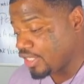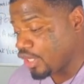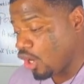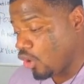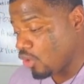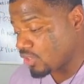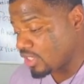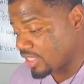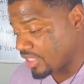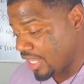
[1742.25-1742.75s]

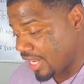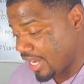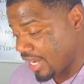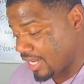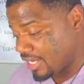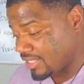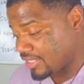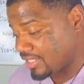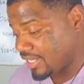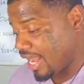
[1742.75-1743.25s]
those
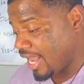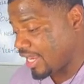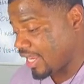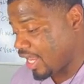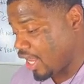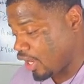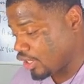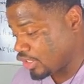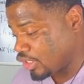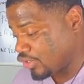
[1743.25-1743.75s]
lands and
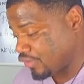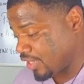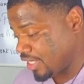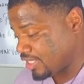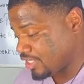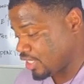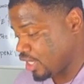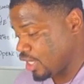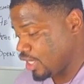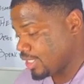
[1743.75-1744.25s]

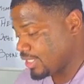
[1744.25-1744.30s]
countries